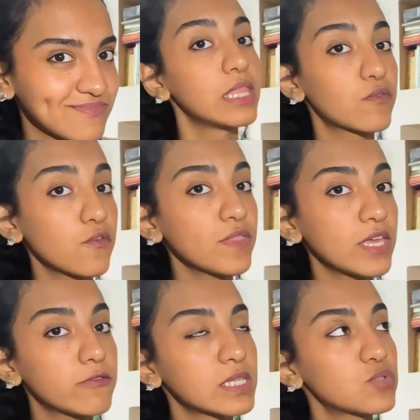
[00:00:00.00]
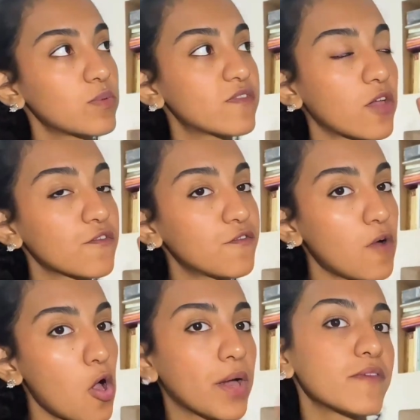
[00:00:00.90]
Now for the uses, we've got
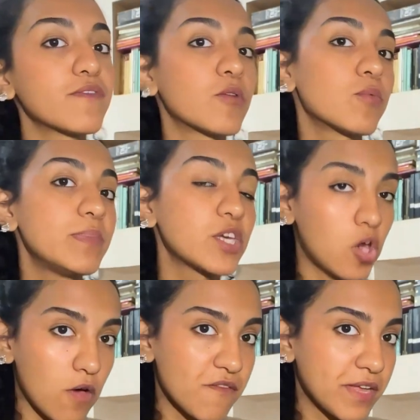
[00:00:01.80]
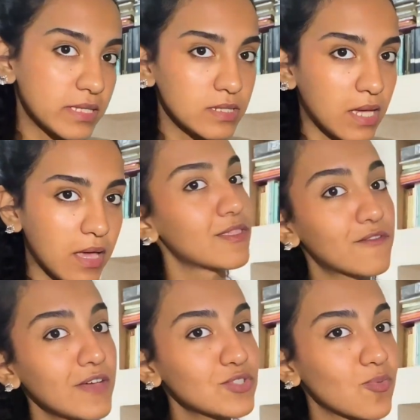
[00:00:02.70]
5 that we'll be covering today. The
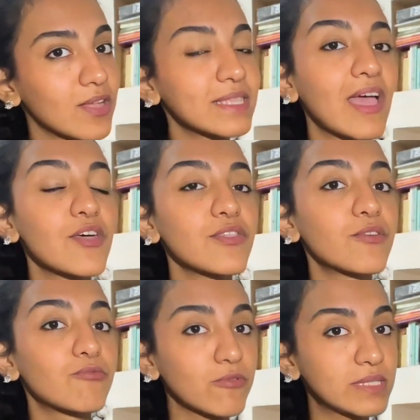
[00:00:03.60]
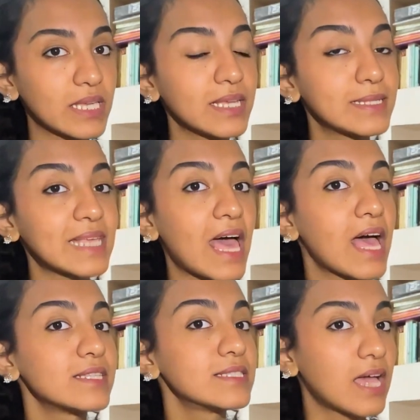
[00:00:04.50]
first one, the routines
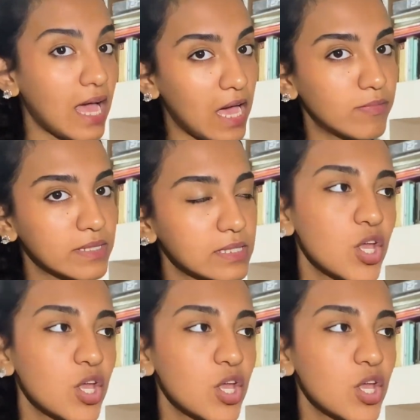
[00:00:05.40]
and habits,